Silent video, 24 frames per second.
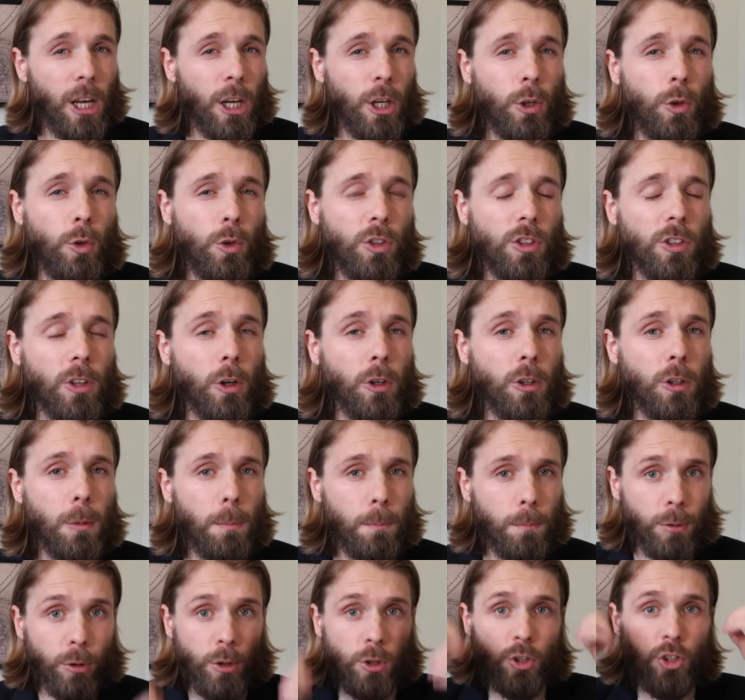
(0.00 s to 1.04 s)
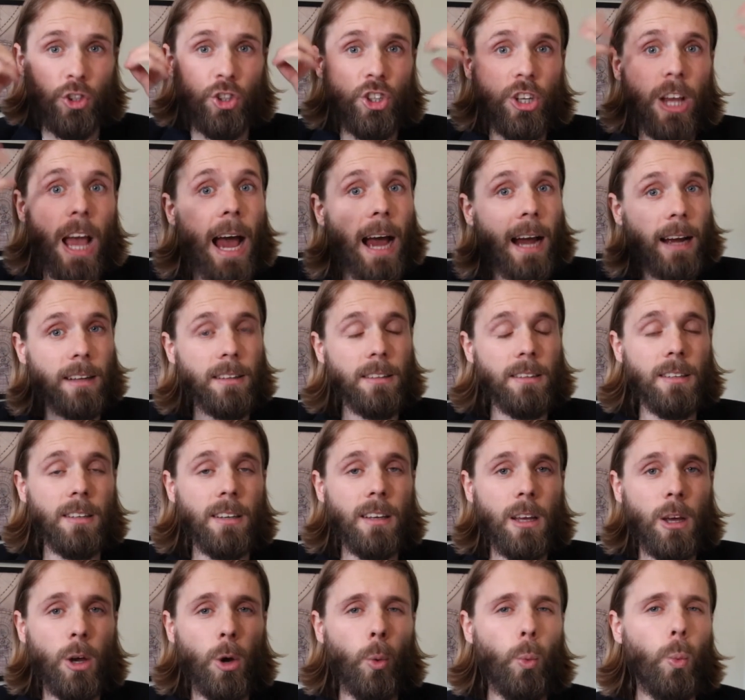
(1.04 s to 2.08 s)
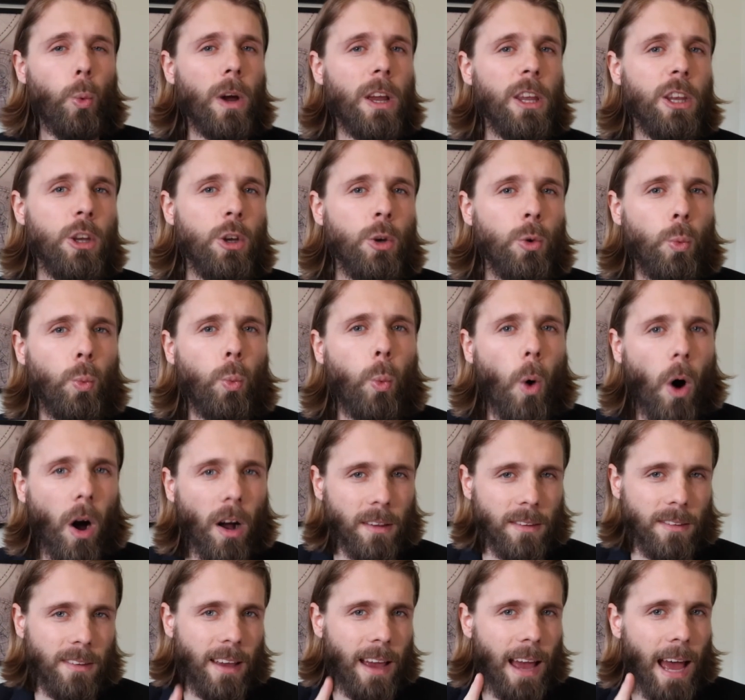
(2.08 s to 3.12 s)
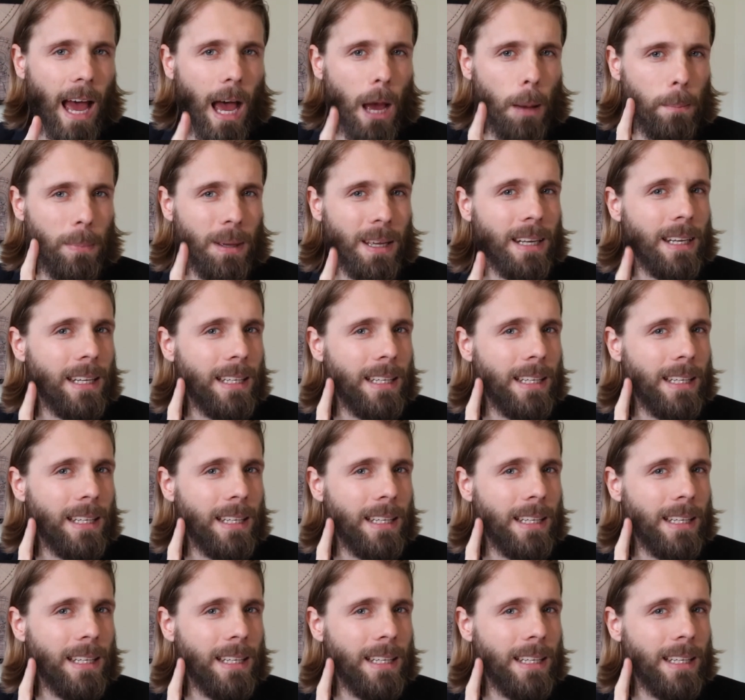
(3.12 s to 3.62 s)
you start to project what you want to happen